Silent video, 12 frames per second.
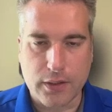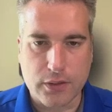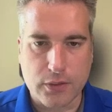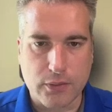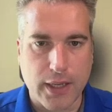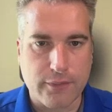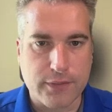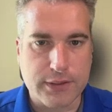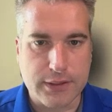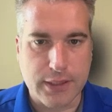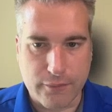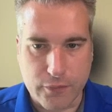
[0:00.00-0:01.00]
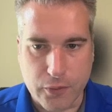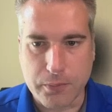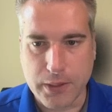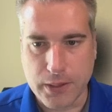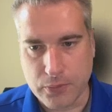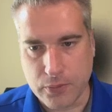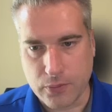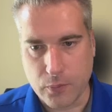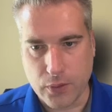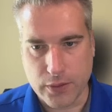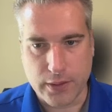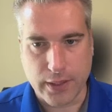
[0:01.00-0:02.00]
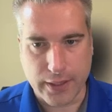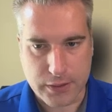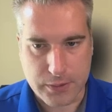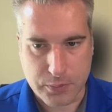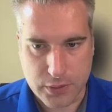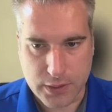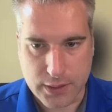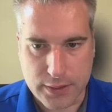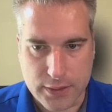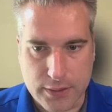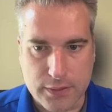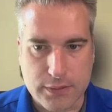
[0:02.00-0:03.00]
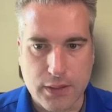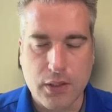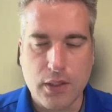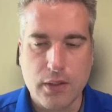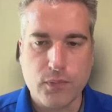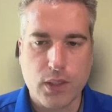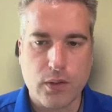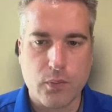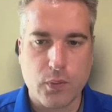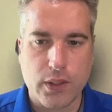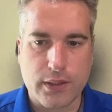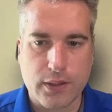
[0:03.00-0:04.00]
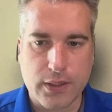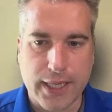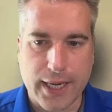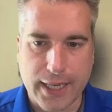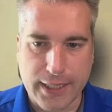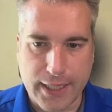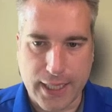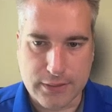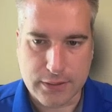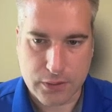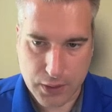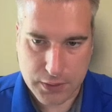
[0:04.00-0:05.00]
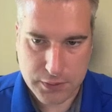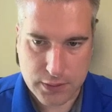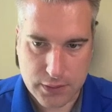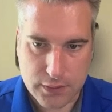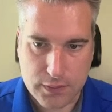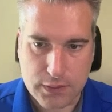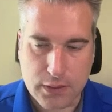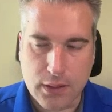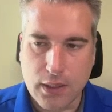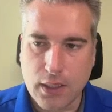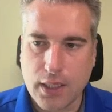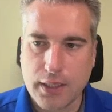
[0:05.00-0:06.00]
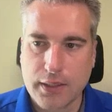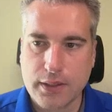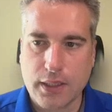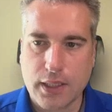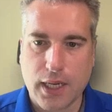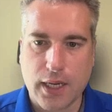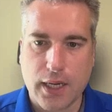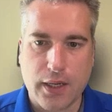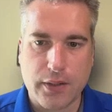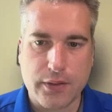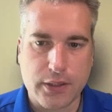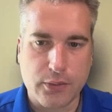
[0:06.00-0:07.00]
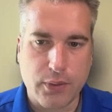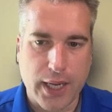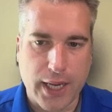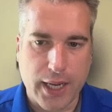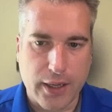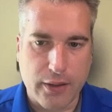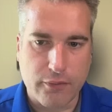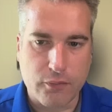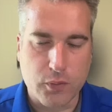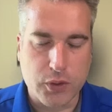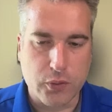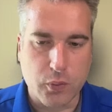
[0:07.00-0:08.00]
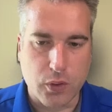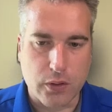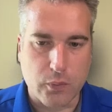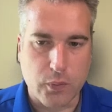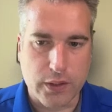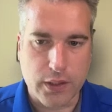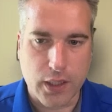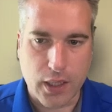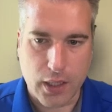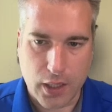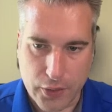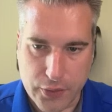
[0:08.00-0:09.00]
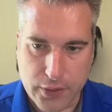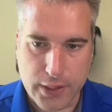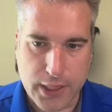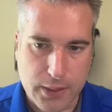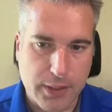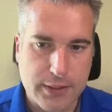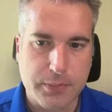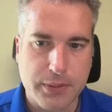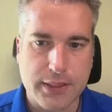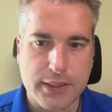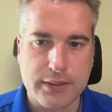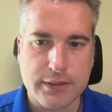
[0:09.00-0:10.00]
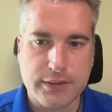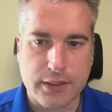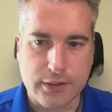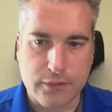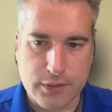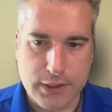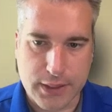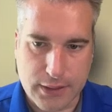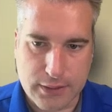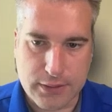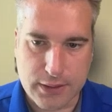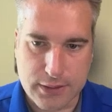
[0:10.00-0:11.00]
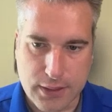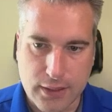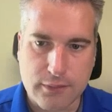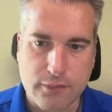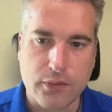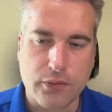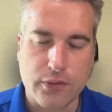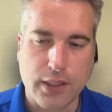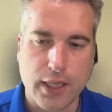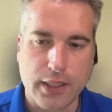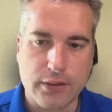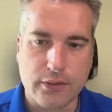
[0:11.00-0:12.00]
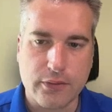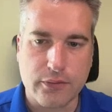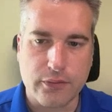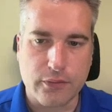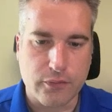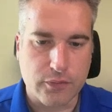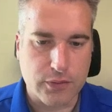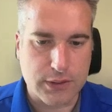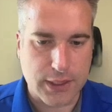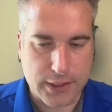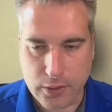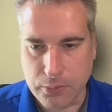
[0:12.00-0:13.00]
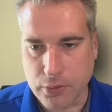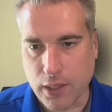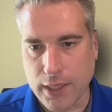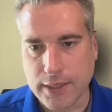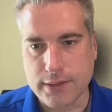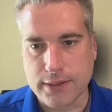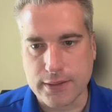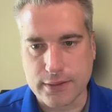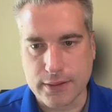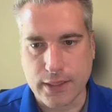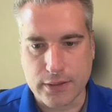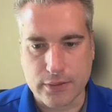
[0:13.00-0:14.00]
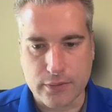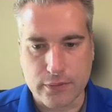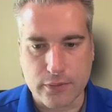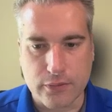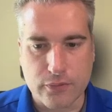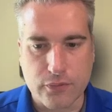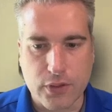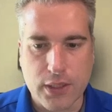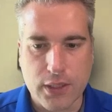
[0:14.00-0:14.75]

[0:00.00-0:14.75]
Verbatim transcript: you have several people with their expertise, with that I can ask questions that you have. You work with other MSPs that you've seen successful, that you've seen their pricing, that you've